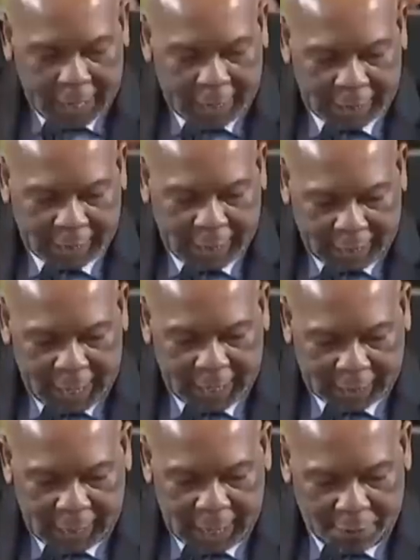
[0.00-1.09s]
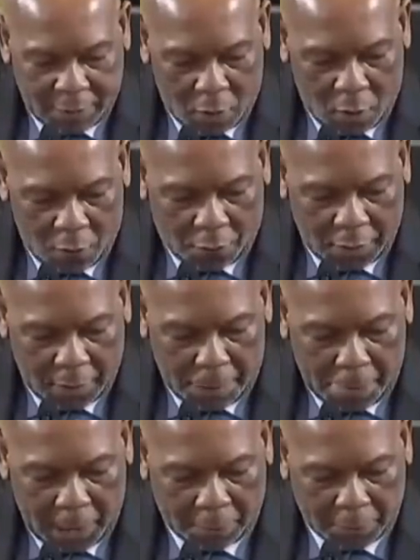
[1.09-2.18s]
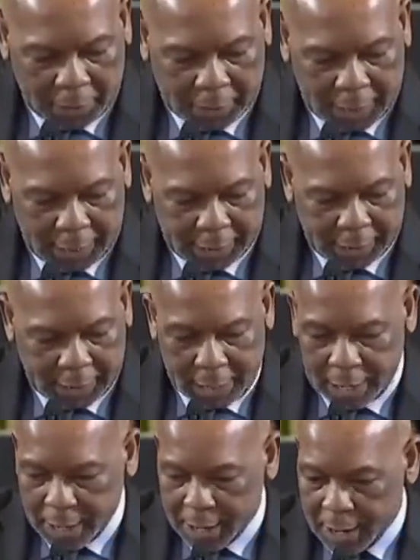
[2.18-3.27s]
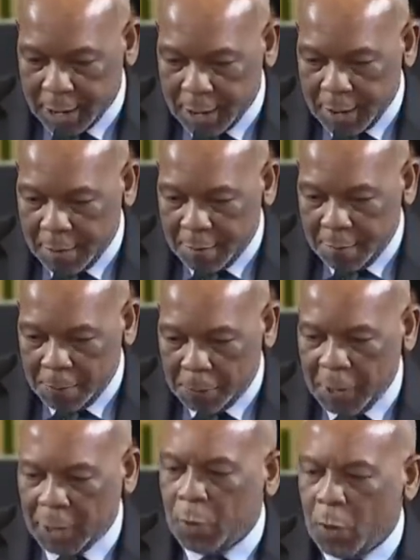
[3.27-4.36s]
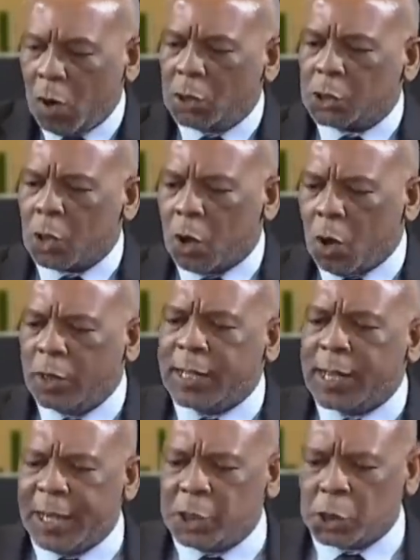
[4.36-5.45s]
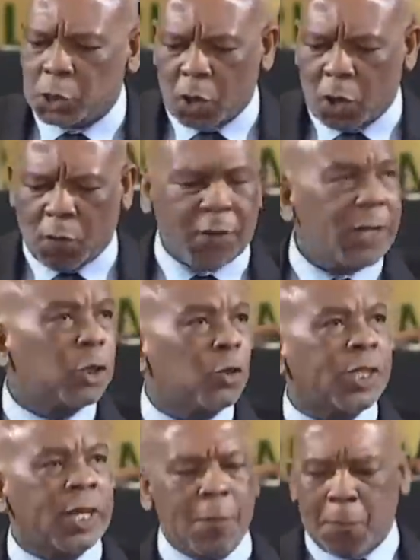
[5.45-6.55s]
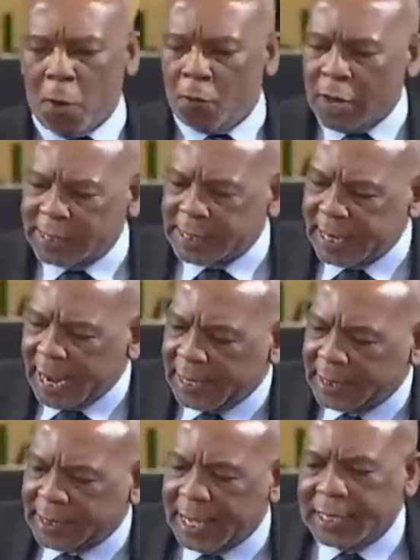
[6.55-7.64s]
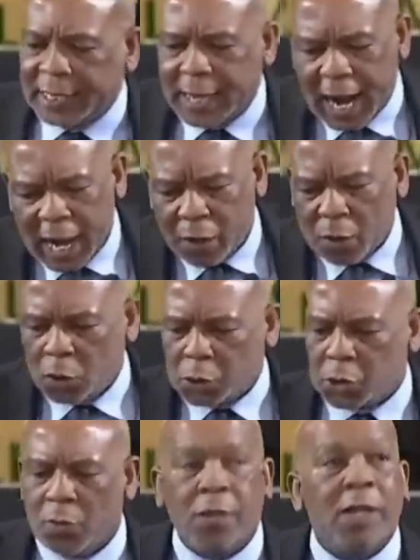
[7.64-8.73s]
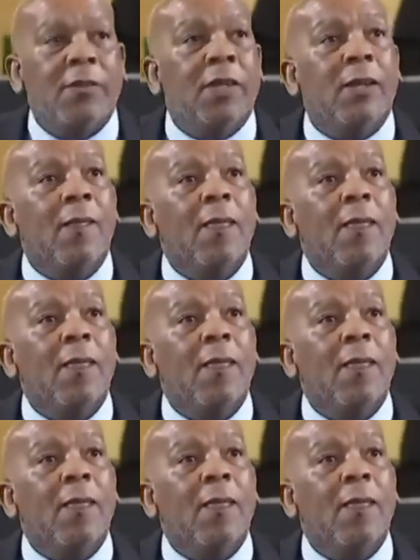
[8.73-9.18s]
there's a greater level of appreciation. But we also, on the issues of reducing poverty and tackling high cost of living,